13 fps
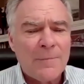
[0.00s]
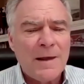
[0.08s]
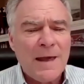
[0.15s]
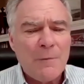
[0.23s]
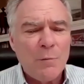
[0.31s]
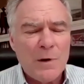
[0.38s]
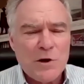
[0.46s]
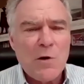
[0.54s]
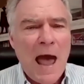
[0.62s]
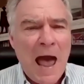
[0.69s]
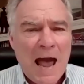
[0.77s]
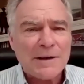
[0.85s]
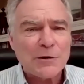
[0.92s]
When you
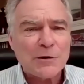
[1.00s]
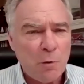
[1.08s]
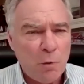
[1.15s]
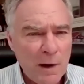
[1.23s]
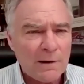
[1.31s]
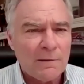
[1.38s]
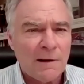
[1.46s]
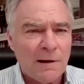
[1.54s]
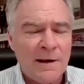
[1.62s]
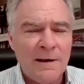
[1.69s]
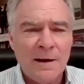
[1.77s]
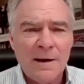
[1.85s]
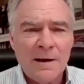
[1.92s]
act
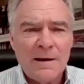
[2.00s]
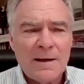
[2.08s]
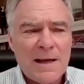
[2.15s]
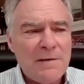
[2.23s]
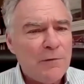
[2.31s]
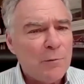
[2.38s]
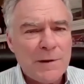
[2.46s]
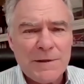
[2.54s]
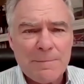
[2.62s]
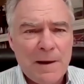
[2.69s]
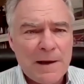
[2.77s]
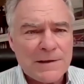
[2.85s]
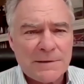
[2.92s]
quickly, even with the
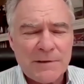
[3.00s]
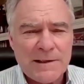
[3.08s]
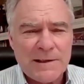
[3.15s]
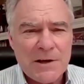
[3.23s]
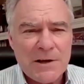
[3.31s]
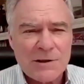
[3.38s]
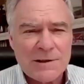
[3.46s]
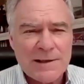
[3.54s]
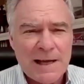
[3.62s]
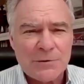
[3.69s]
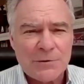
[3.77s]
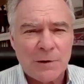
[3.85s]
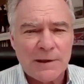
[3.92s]
best of intentions,
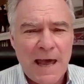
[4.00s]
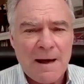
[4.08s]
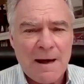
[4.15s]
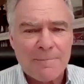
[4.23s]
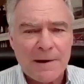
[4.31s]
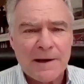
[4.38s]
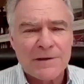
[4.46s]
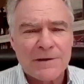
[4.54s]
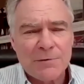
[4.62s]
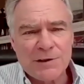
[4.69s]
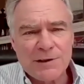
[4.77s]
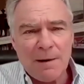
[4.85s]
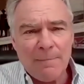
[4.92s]
that's going to happen. And so
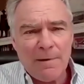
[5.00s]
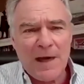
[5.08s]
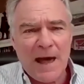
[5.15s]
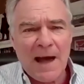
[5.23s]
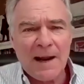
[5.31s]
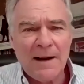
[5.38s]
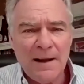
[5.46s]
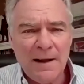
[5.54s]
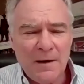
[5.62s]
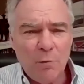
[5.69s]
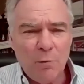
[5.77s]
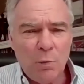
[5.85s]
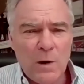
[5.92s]
some of that
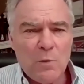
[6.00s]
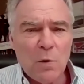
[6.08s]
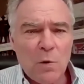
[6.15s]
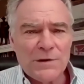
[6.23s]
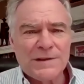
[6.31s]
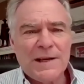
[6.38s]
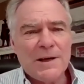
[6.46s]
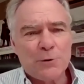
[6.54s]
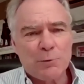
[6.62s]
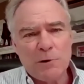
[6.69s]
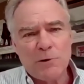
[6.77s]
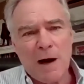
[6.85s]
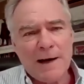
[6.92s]
we will see as
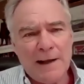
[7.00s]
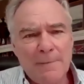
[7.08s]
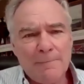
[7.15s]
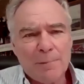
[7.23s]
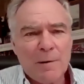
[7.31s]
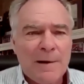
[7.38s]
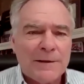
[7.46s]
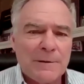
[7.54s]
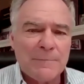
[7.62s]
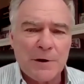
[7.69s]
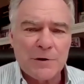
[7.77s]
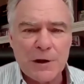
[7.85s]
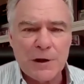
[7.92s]
we try to implement the
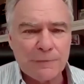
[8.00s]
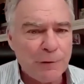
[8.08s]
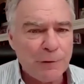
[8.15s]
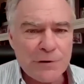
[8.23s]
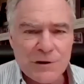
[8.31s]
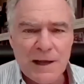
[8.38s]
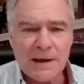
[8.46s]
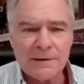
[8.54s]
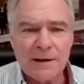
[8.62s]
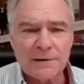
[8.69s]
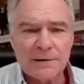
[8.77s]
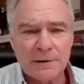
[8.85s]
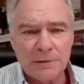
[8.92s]
bill. So the first thing
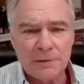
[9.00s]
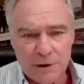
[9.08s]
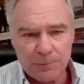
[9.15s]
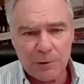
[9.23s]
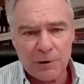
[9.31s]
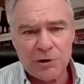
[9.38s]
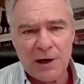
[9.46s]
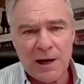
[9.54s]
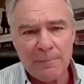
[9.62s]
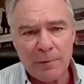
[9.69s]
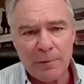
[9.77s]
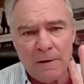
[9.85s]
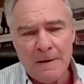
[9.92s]
that the Lynchburg
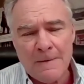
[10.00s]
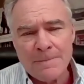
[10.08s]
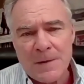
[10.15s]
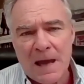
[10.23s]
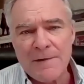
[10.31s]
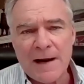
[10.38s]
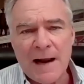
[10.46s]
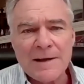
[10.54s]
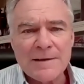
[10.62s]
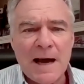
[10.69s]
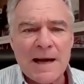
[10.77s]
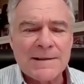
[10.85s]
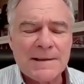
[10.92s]
Chamber, and then
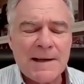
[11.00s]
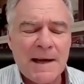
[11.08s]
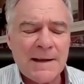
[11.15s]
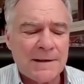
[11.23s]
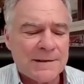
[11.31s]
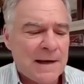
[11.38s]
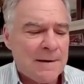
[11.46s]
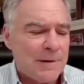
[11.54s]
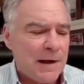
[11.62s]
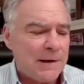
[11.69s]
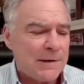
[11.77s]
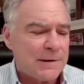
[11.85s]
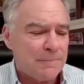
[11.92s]
I say the same
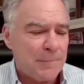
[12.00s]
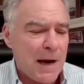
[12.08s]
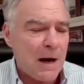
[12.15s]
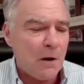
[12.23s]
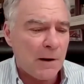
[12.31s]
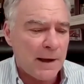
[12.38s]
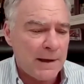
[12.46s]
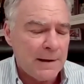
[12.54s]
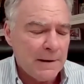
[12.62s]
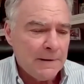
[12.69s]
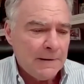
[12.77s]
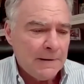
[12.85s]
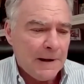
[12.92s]
thing to Barry
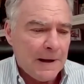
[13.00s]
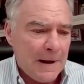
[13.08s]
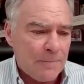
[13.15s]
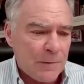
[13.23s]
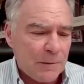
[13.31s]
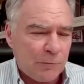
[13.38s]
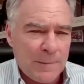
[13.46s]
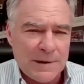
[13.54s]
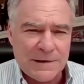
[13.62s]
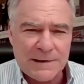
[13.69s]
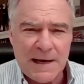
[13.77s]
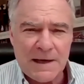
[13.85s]
from the State